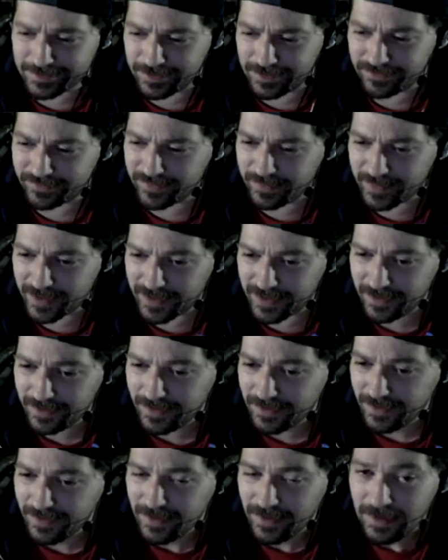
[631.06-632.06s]
Now, I
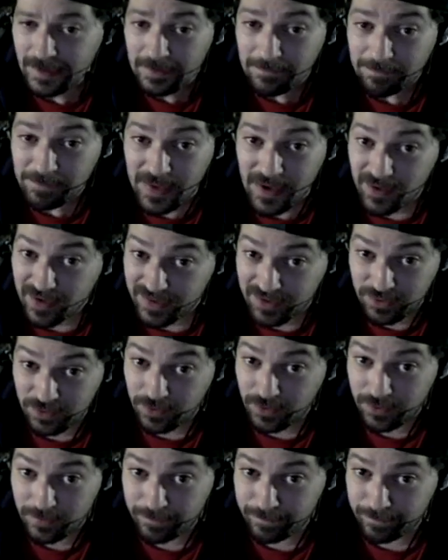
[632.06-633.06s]
thought what other
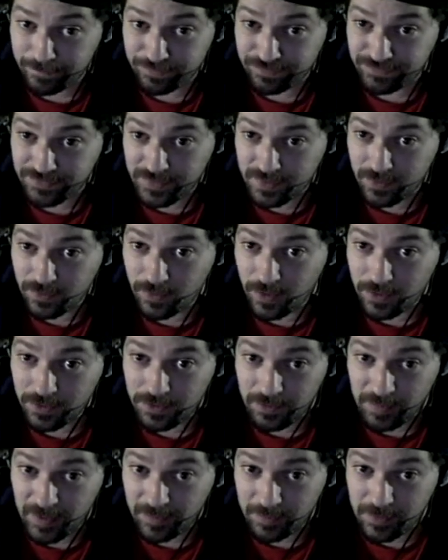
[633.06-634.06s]
people were saying about
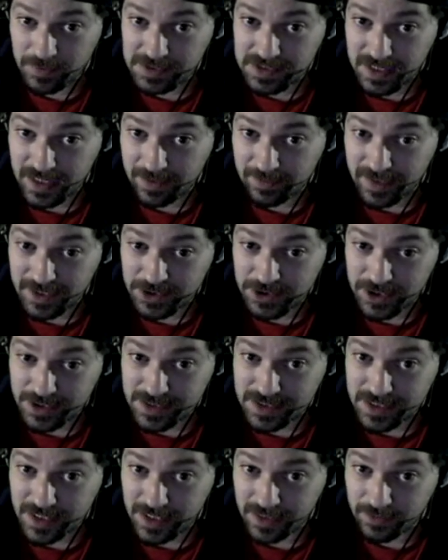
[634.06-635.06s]
ginseng was bad,
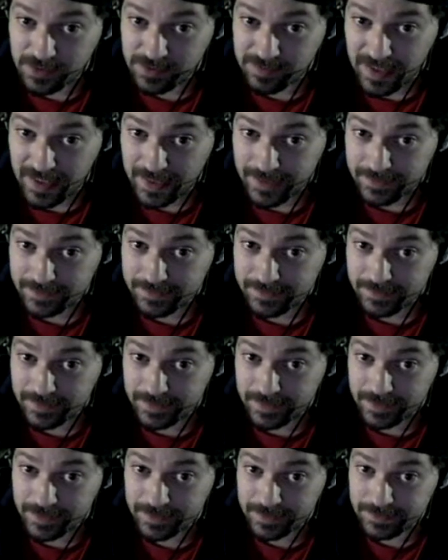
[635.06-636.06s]
and ginseng
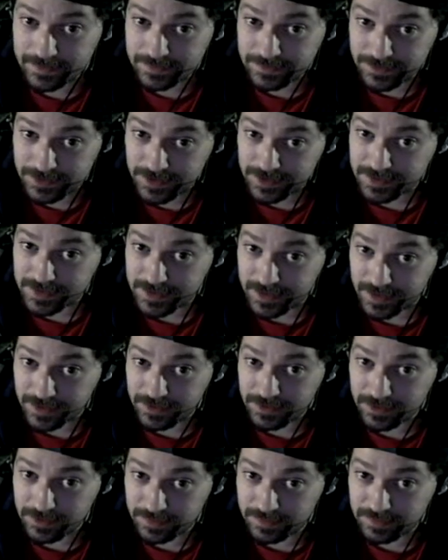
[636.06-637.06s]
could, you
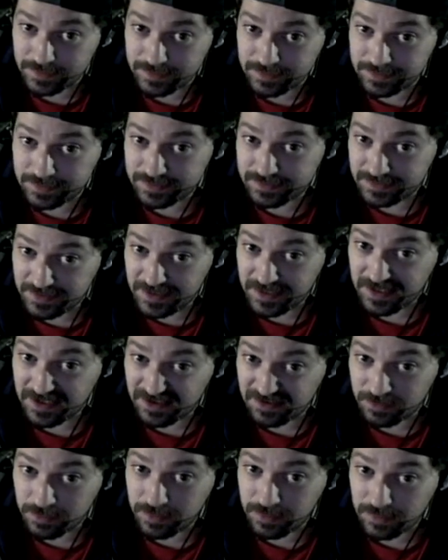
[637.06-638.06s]
know, I thought
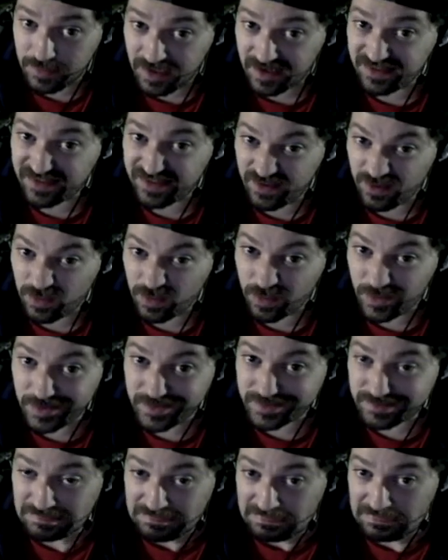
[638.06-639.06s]
was, but
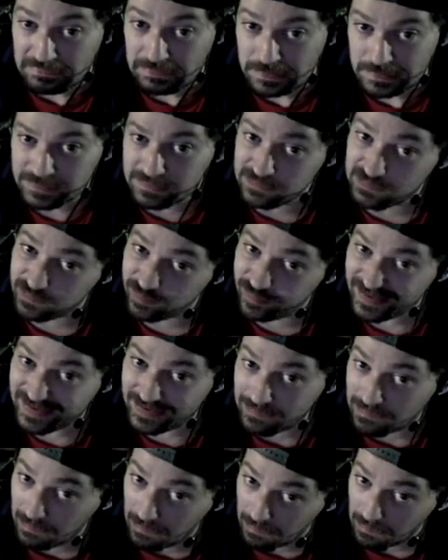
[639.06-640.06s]
it was
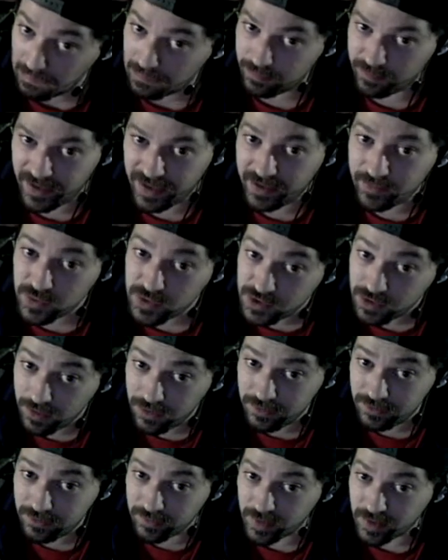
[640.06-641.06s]
tolerable,
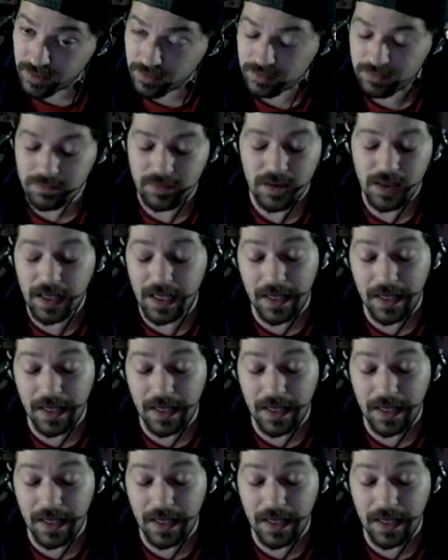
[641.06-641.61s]
and it was